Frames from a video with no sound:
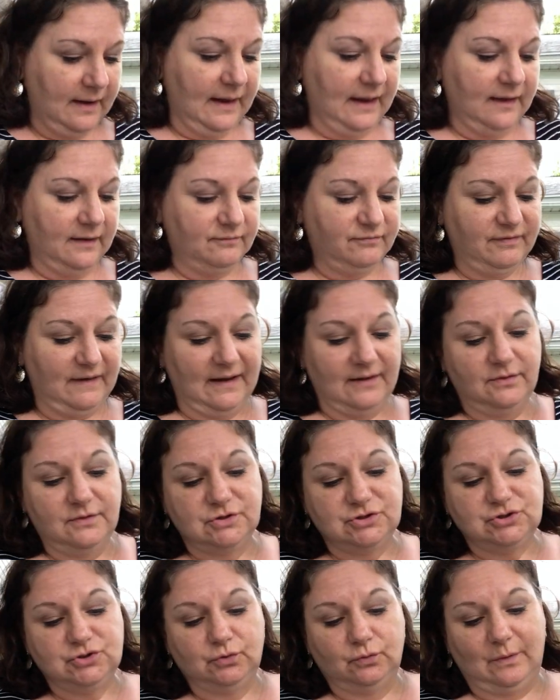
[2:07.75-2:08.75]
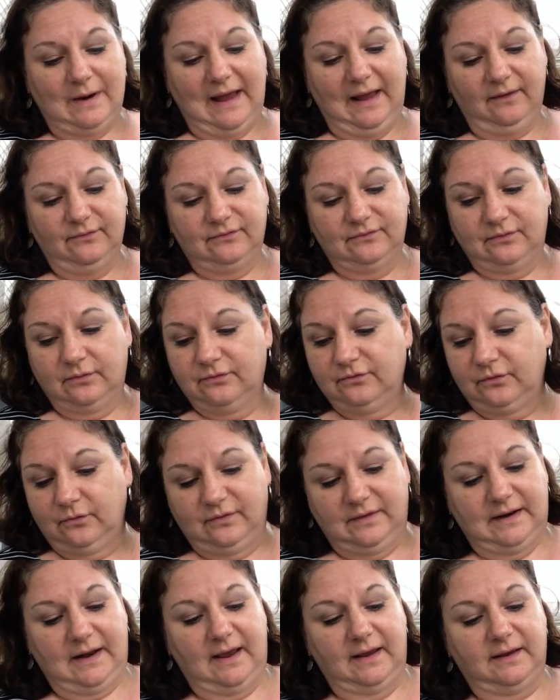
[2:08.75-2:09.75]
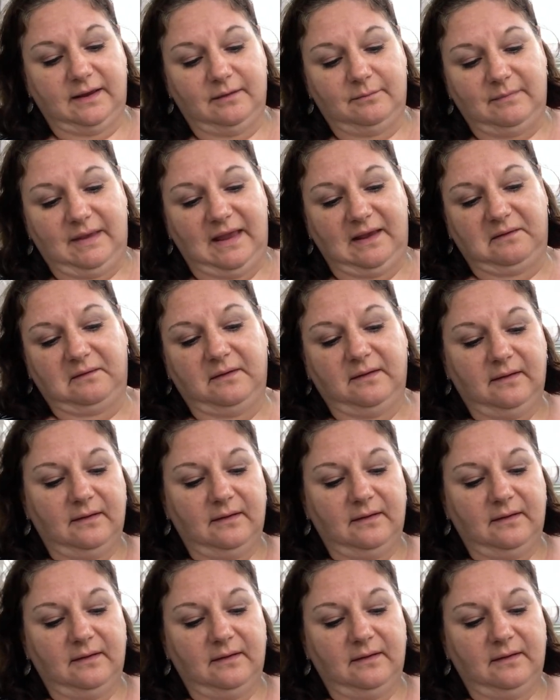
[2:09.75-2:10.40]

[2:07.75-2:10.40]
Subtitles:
and find the two rocks so that I can make